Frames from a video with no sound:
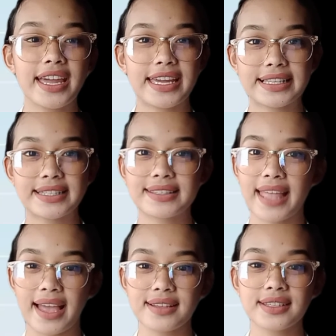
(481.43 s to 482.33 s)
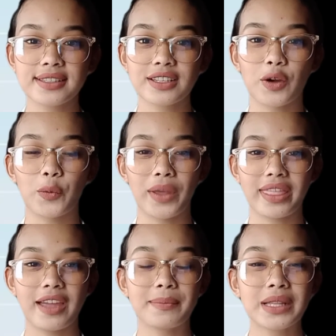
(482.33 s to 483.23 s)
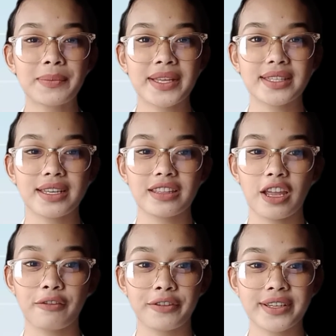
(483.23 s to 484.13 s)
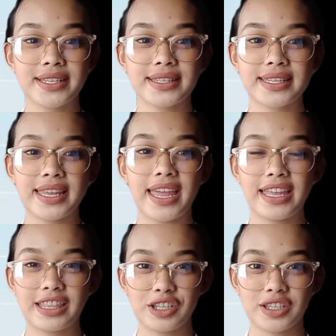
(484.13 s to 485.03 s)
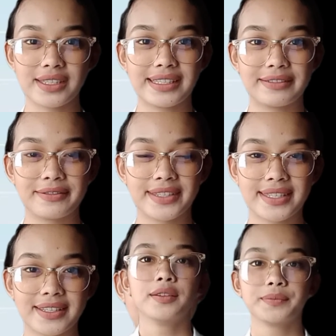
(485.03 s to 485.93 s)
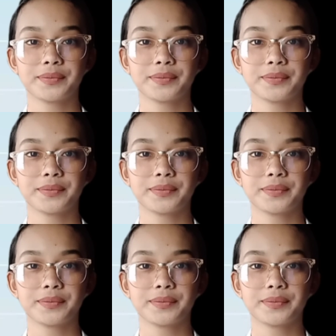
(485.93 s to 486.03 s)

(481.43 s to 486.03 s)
it's tasked with implementing diversity initiatives.